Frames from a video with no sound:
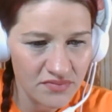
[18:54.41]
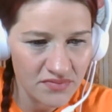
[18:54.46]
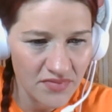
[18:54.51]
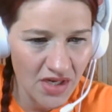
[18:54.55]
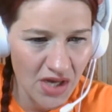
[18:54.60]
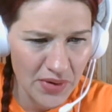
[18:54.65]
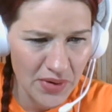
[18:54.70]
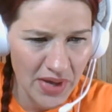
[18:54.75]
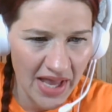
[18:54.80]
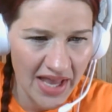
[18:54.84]

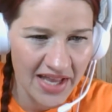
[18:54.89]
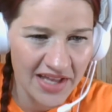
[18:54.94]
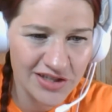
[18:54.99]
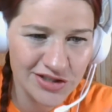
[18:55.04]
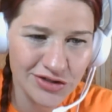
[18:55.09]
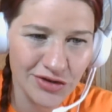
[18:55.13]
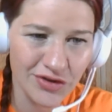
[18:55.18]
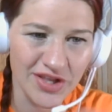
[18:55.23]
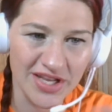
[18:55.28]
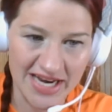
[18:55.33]
Okay,
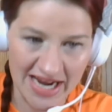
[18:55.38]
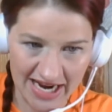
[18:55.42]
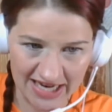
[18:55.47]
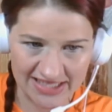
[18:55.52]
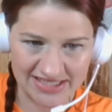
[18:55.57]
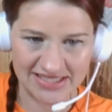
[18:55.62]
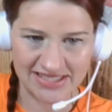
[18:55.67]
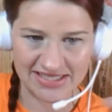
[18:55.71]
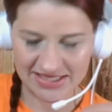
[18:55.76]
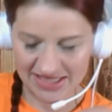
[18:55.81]
so the
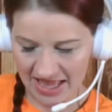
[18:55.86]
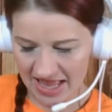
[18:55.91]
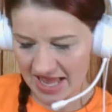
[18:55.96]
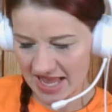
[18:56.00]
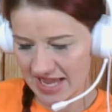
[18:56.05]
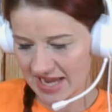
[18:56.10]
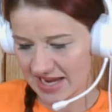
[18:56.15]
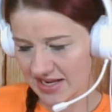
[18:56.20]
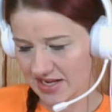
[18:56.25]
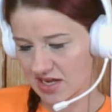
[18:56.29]
next slide.